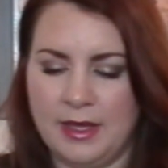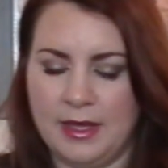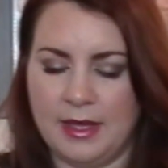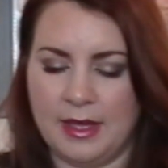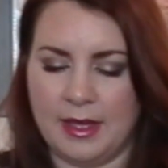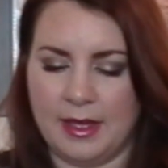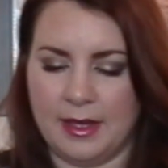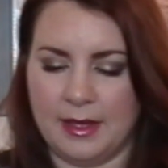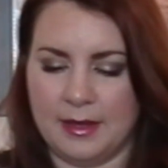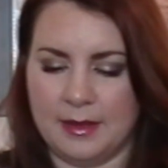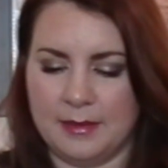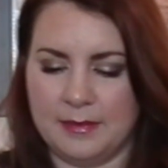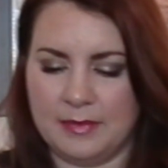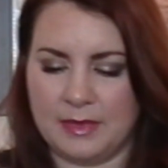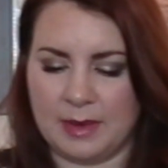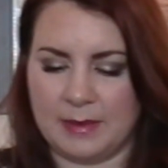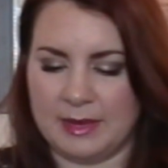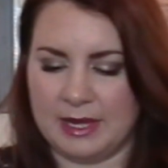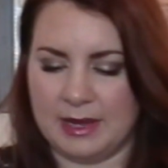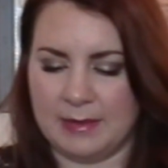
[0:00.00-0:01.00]

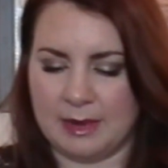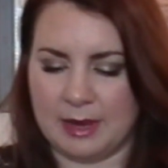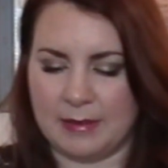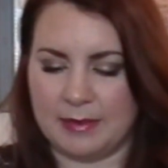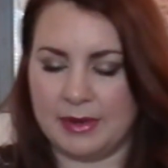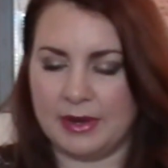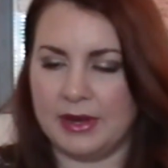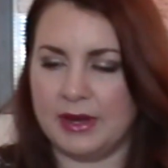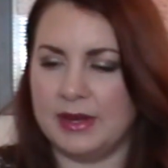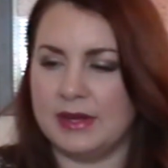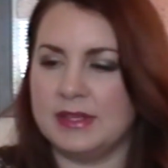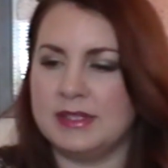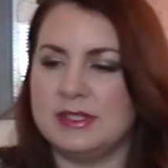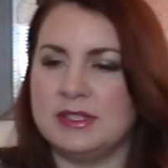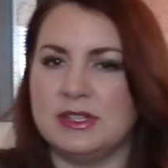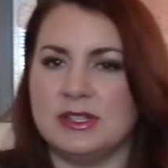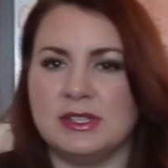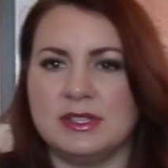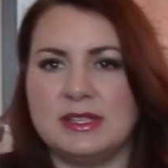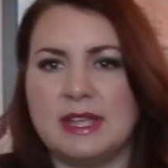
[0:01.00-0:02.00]
In my purse
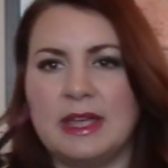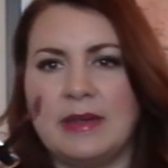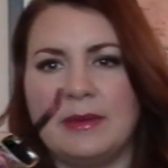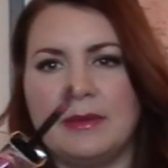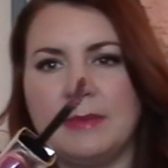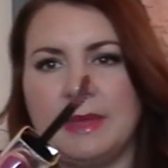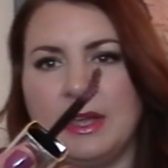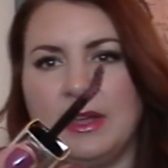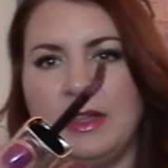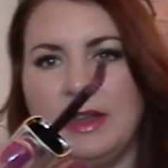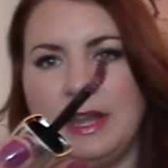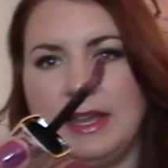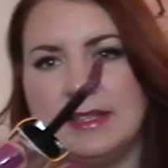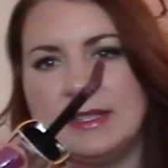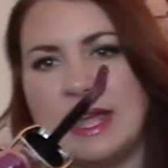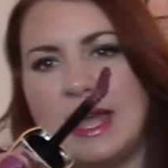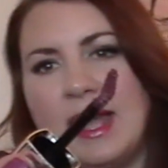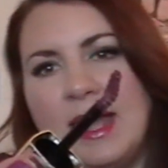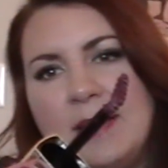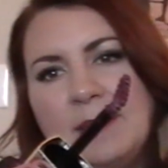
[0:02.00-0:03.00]
to just take with me
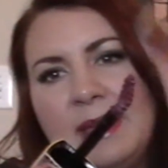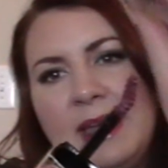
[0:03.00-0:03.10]
anytime.